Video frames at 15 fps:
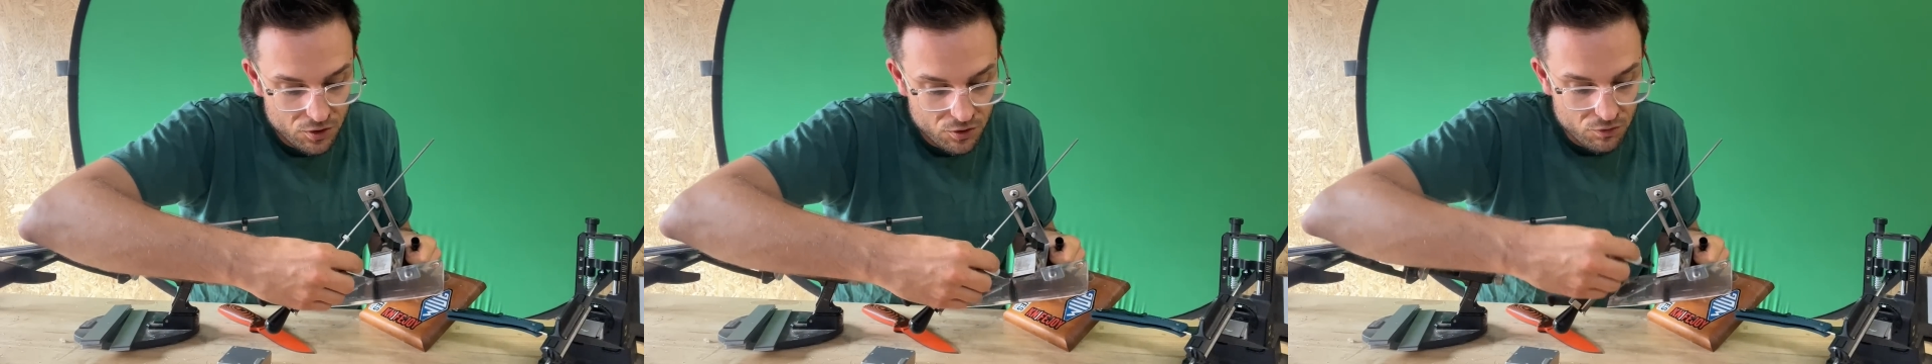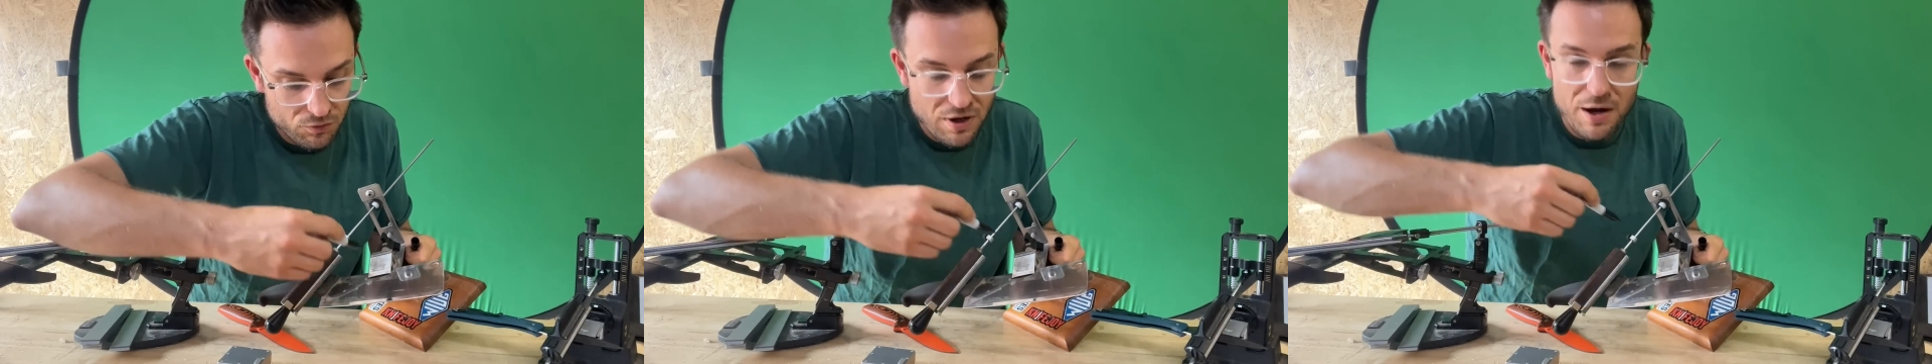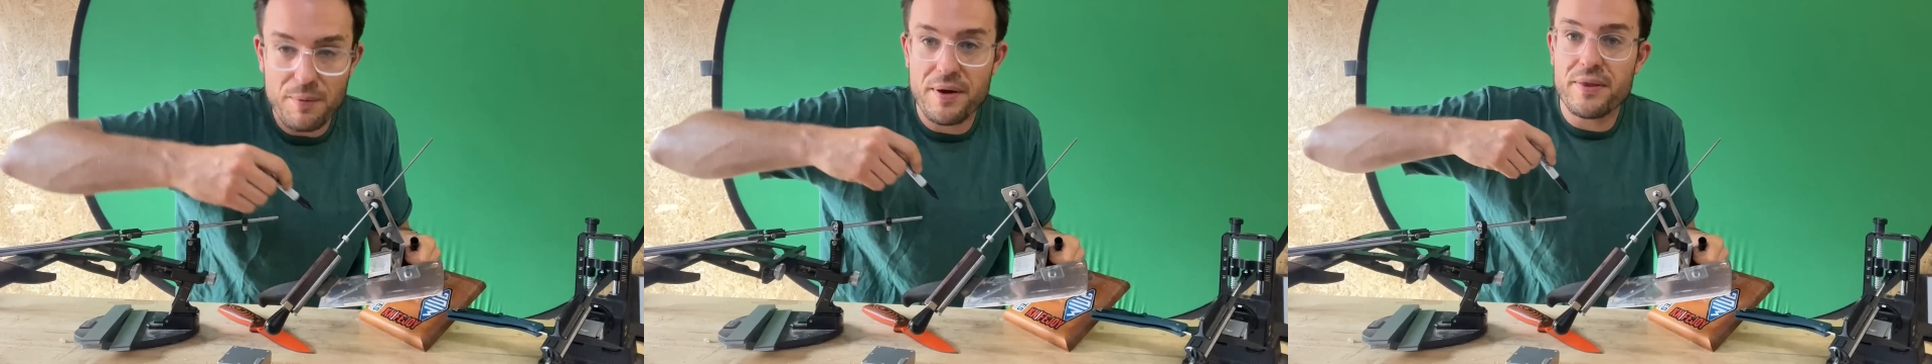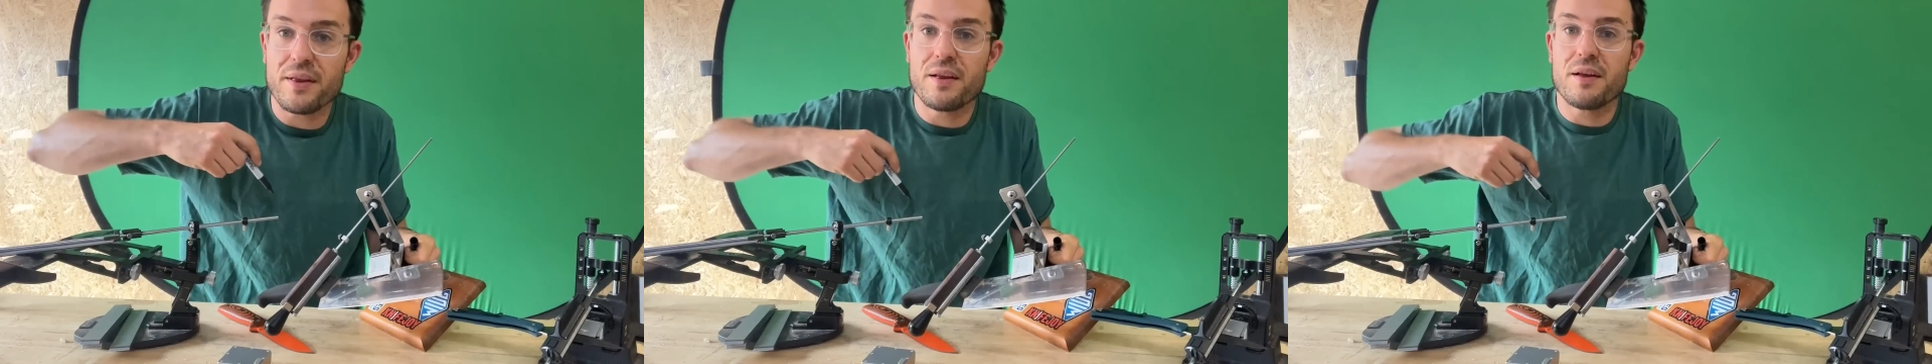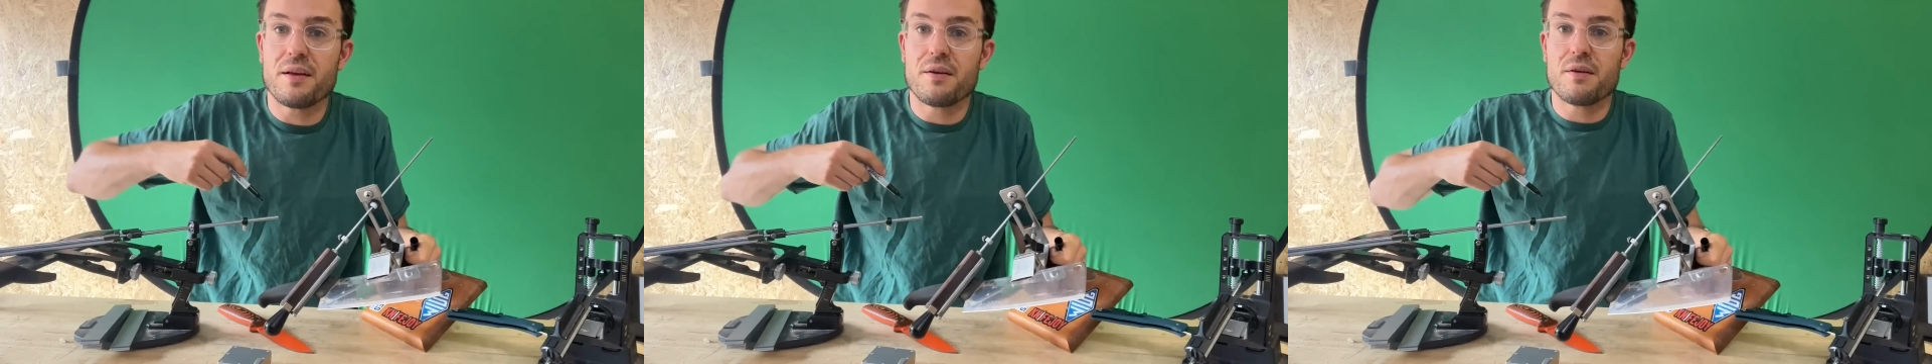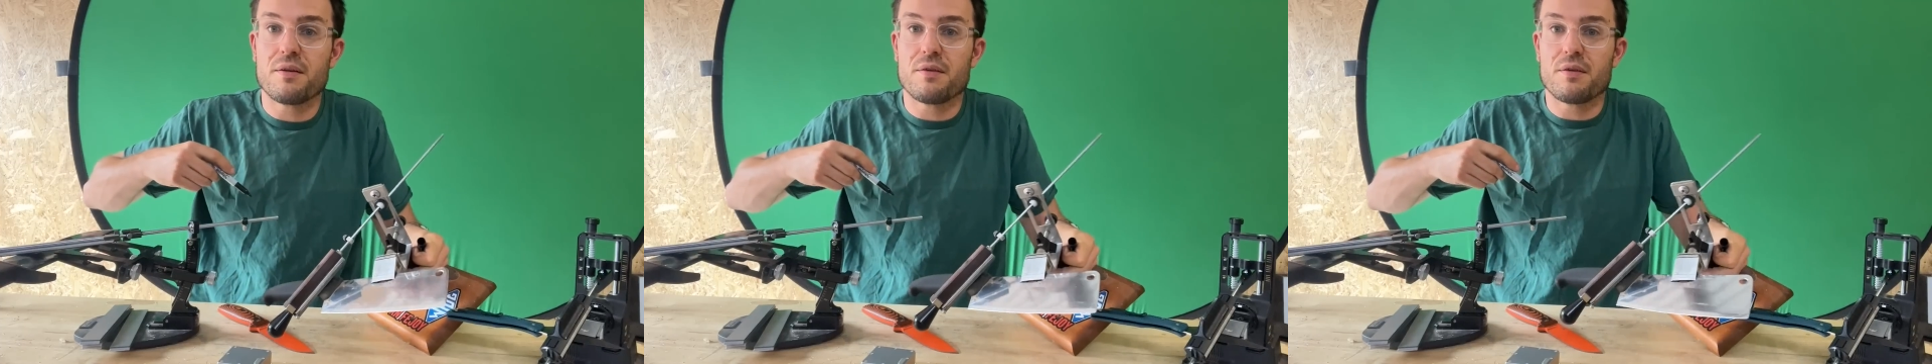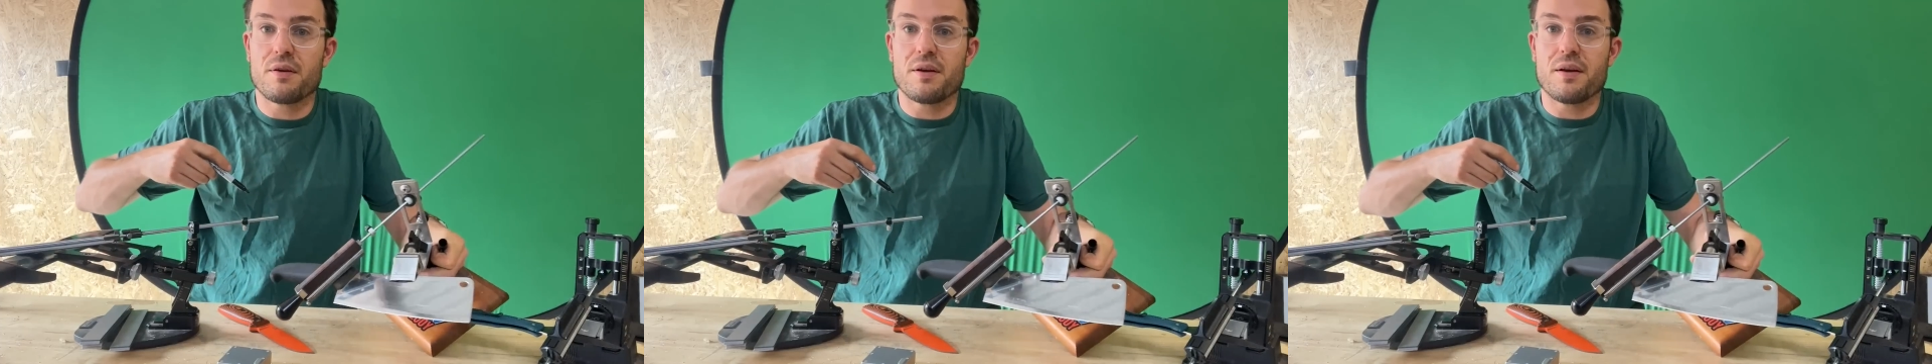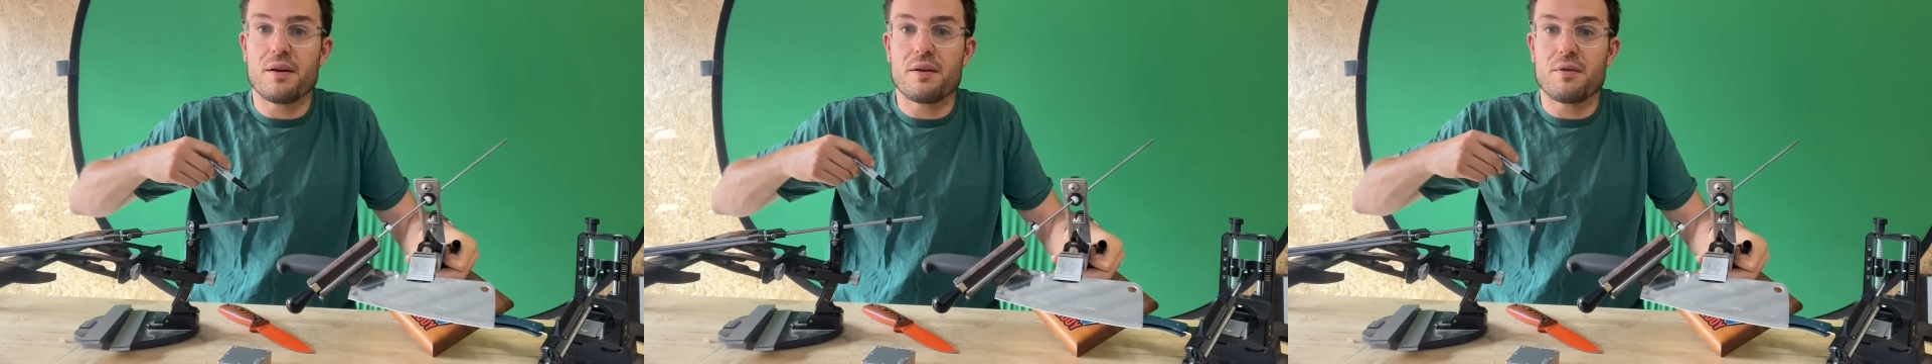right where the
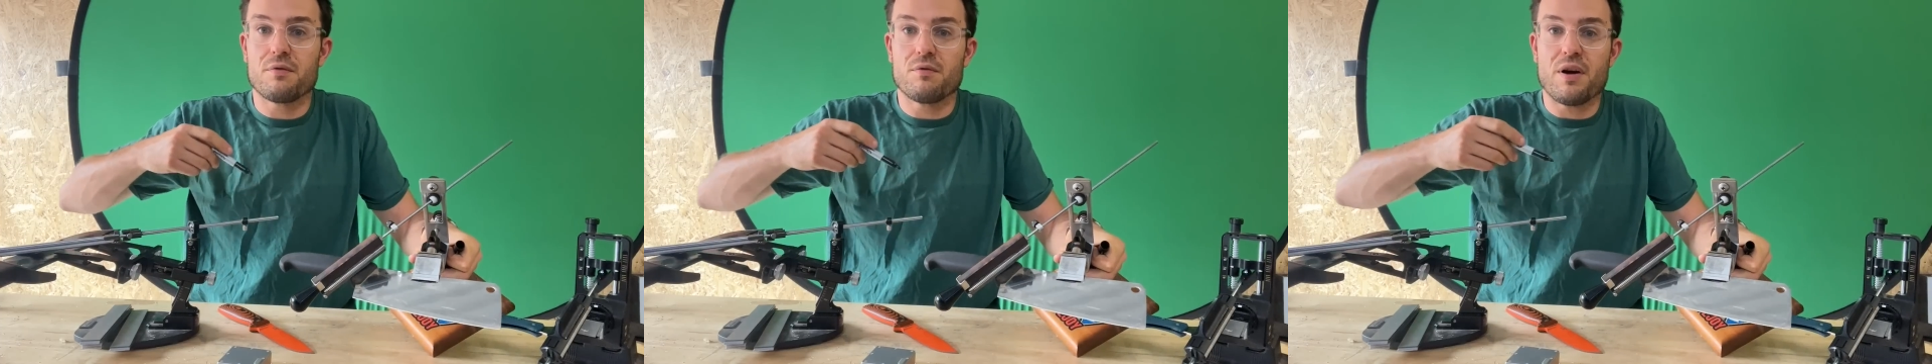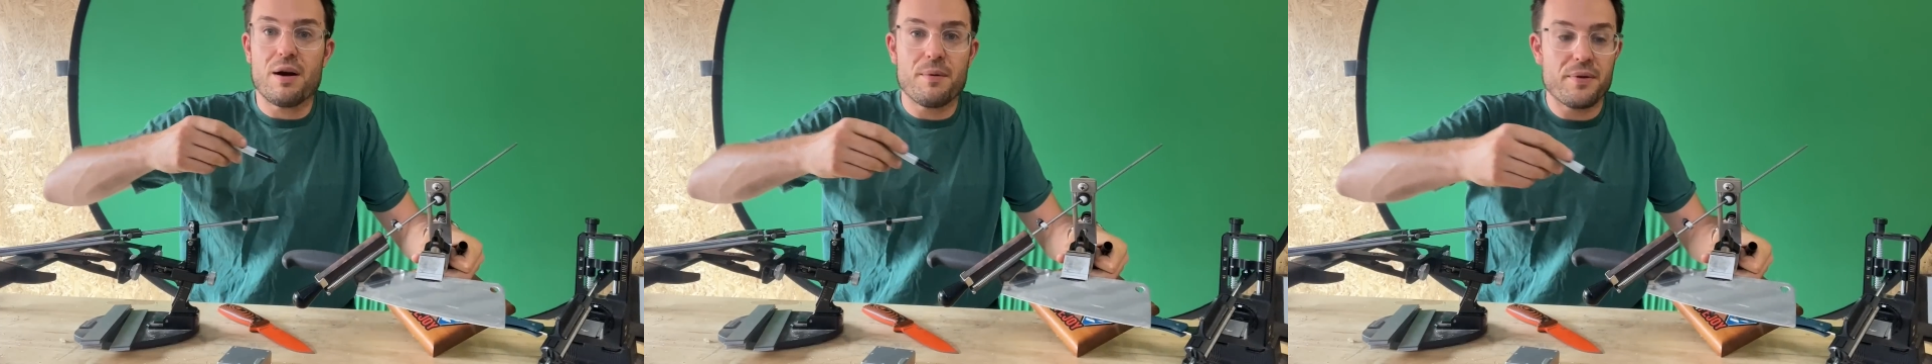right